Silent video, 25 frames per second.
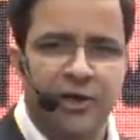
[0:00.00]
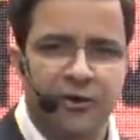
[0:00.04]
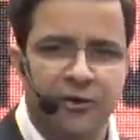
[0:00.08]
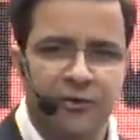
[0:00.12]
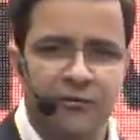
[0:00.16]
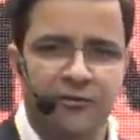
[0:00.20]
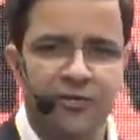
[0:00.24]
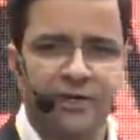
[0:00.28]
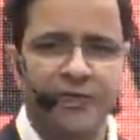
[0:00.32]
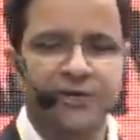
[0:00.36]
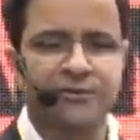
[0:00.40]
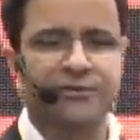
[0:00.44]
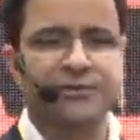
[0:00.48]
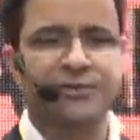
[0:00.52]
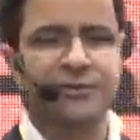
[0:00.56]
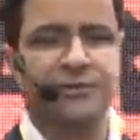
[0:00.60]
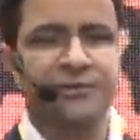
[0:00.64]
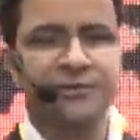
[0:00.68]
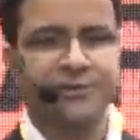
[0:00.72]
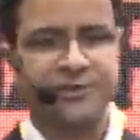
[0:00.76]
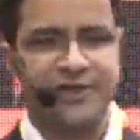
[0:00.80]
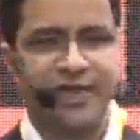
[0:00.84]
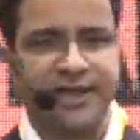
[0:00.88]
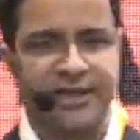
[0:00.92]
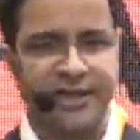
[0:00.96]
don't we use
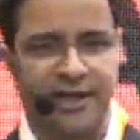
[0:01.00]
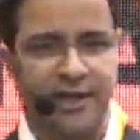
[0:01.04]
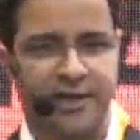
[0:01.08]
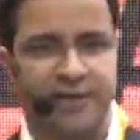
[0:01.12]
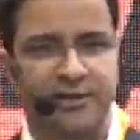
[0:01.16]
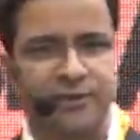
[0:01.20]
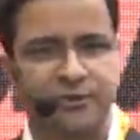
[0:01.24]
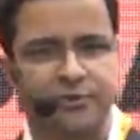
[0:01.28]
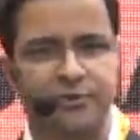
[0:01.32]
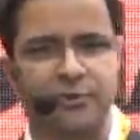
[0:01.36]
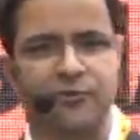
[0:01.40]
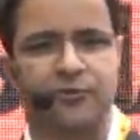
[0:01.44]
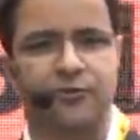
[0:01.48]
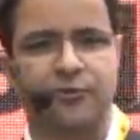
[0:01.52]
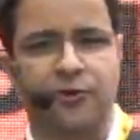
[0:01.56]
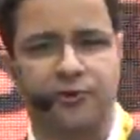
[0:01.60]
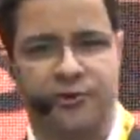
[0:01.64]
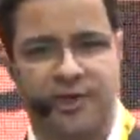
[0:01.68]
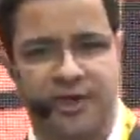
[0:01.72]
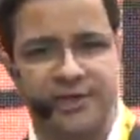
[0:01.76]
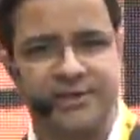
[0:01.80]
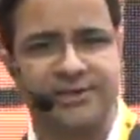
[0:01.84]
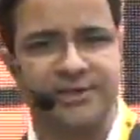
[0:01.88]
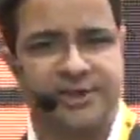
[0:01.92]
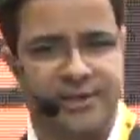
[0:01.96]
those data to do
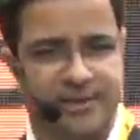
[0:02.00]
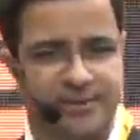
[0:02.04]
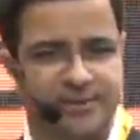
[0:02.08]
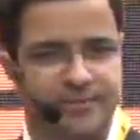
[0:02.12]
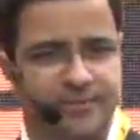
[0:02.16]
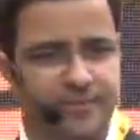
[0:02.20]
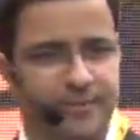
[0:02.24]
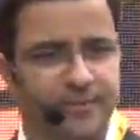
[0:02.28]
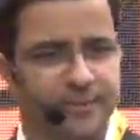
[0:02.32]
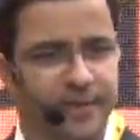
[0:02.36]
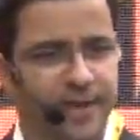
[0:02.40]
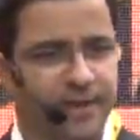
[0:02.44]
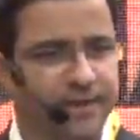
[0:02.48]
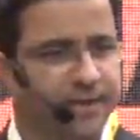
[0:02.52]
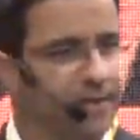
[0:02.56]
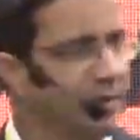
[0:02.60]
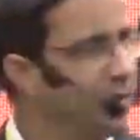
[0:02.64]
forecasting, right?